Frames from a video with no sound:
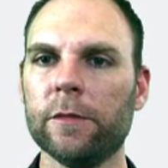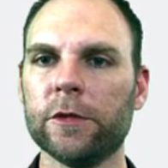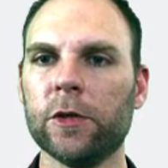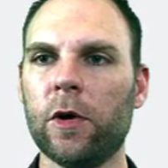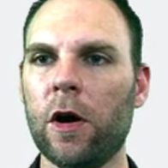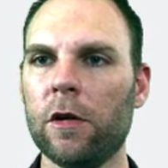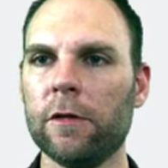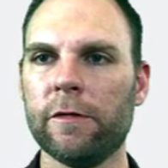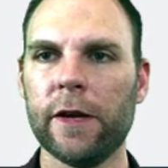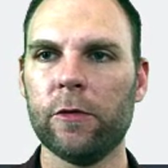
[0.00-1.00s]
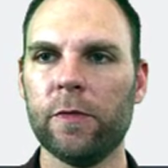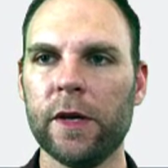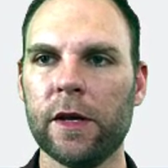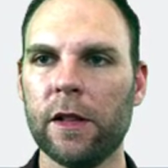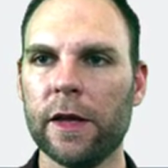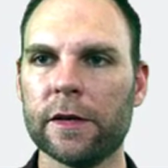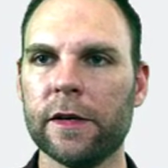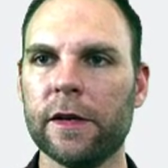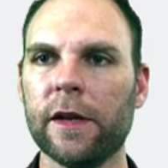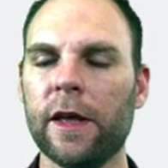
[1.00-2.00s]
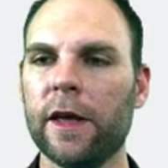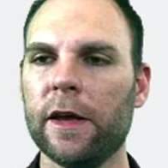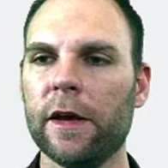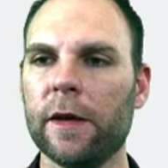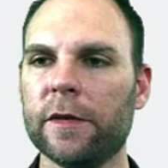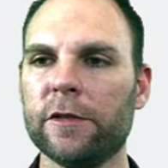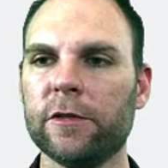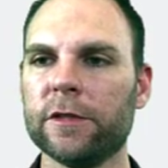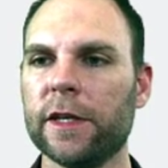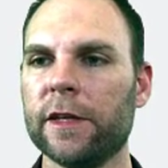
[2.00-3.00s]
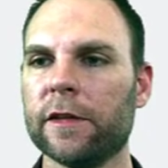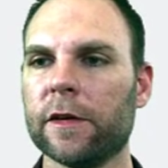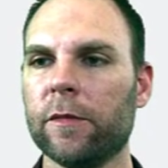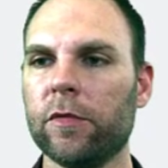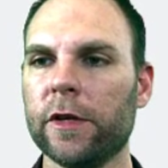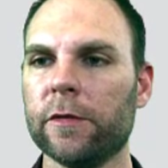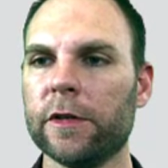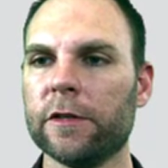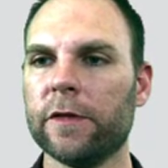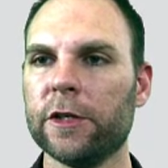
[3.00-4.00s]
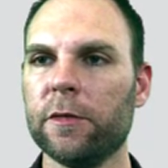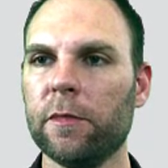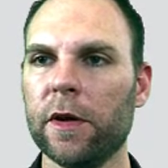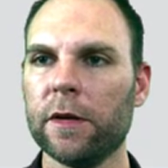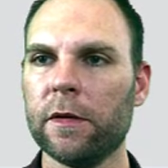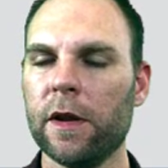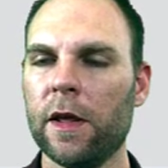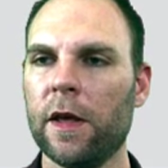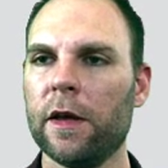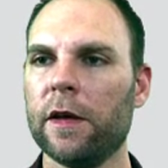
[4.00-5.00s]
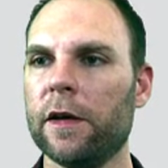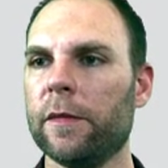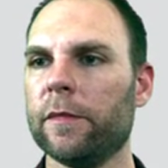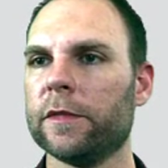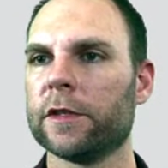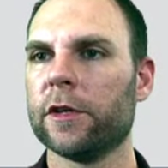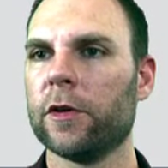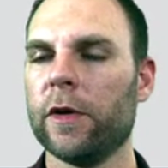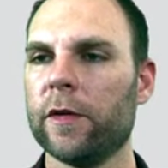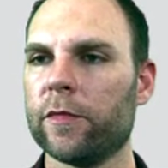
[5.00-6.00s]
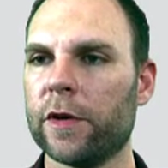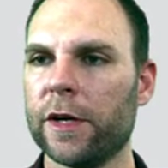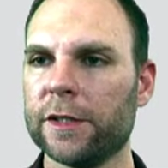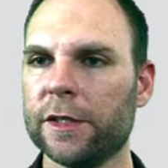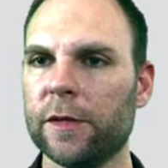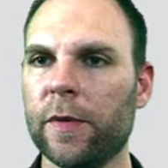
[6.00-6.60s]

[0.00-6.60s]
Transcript: So all of that will be collected as soon as they hit the complete reservation button. It's going to go ahead and process the